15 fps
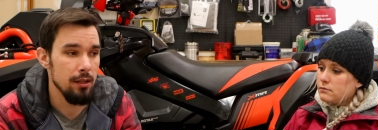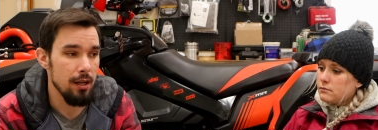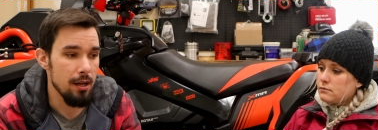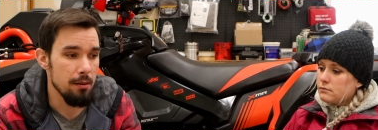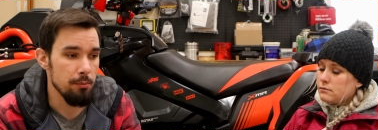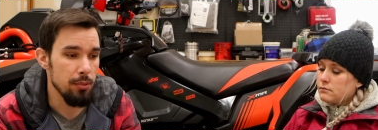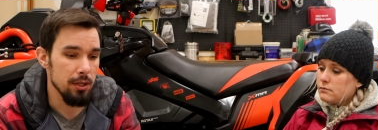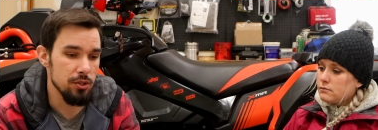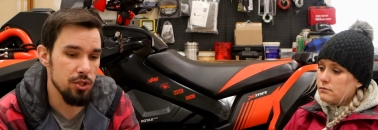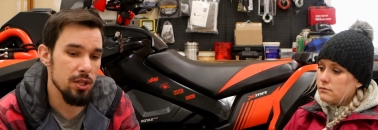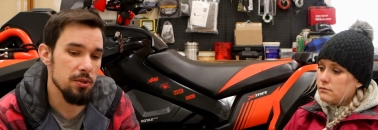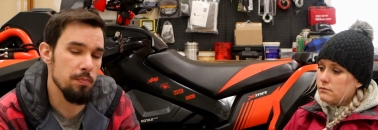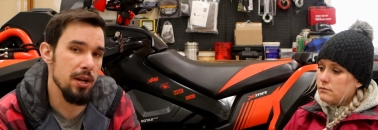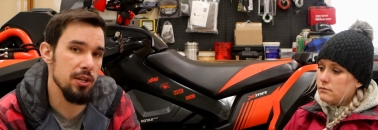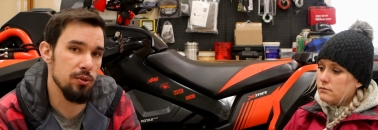Speaker 1: um, but
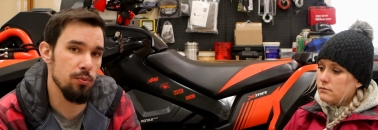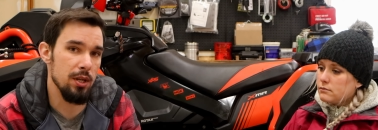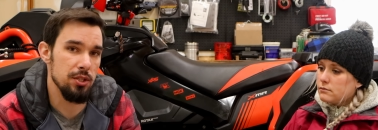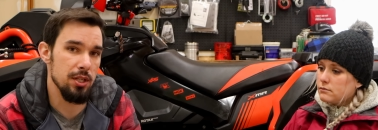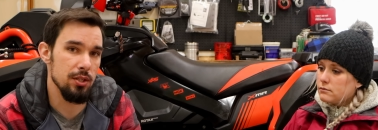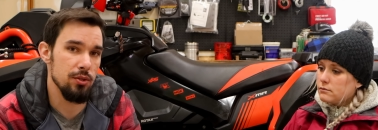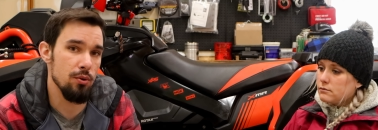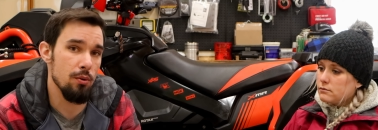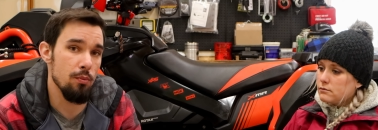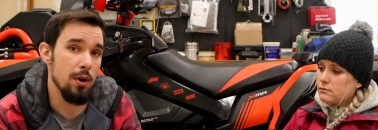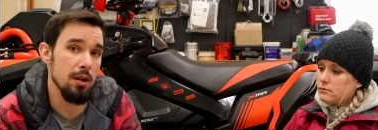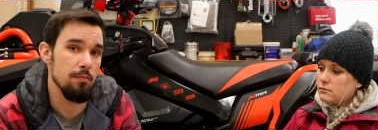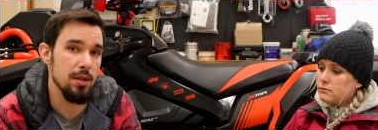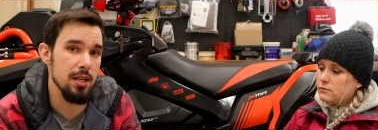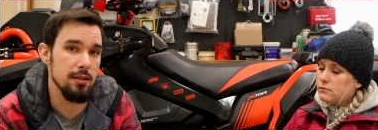just by switching to a
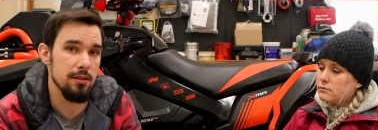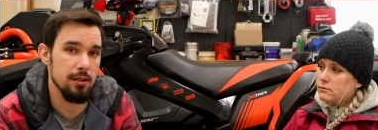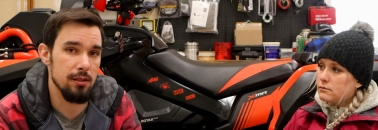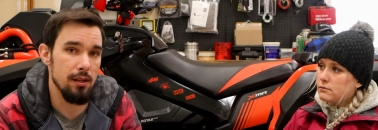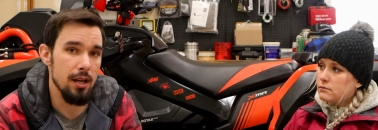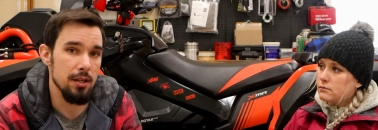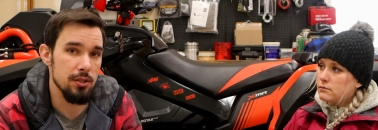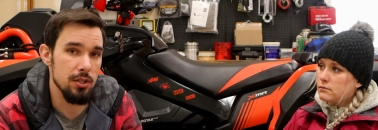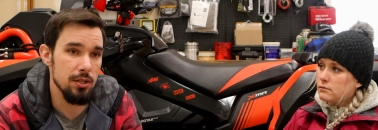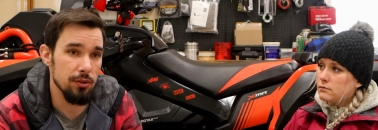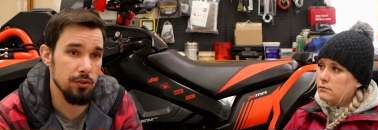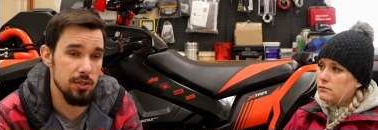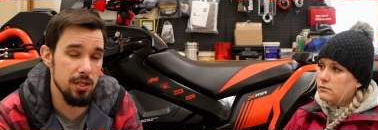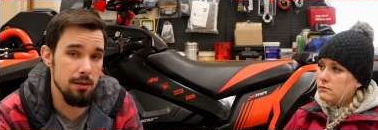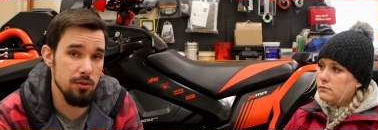one-piece clutch,
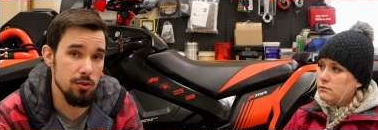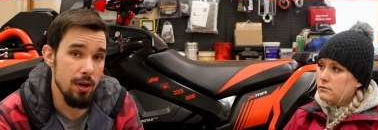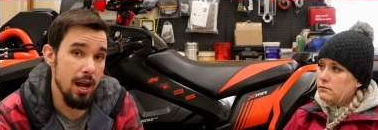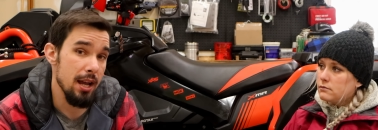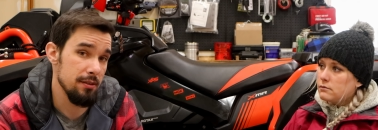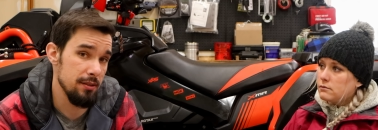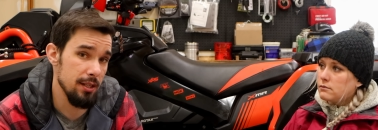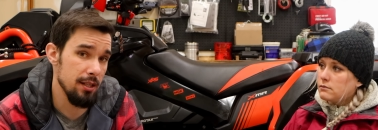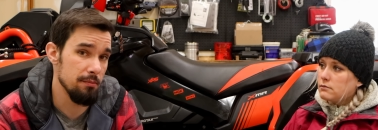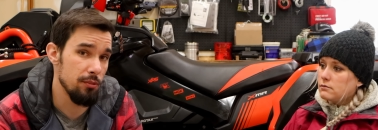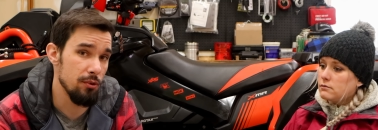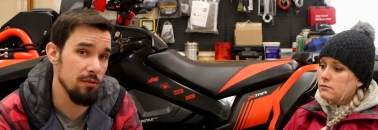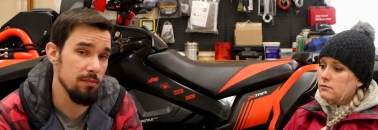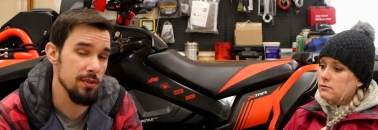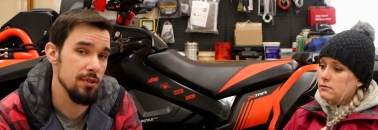you'll see drastic
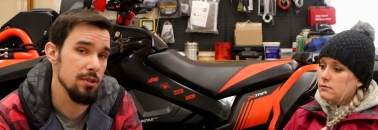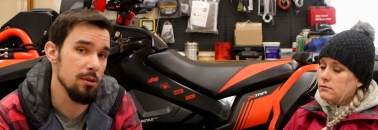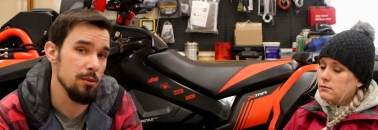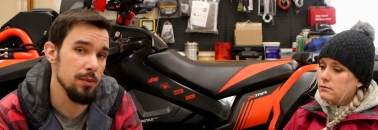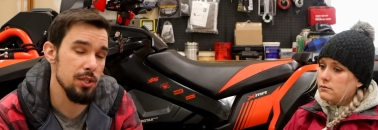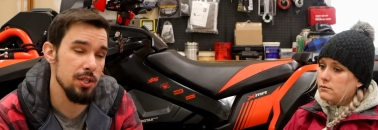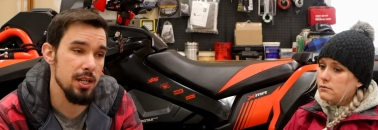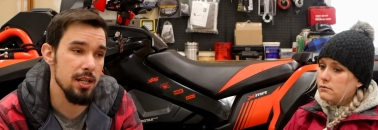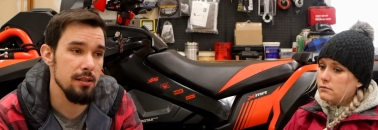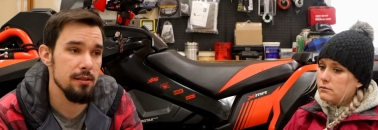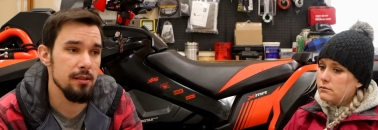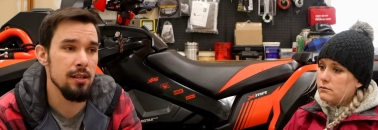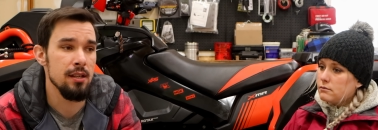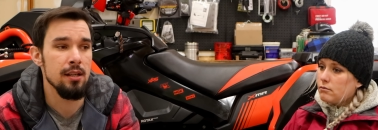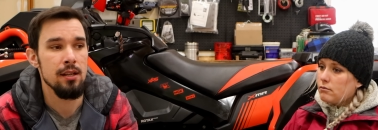improvements in your
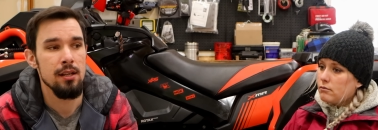machines.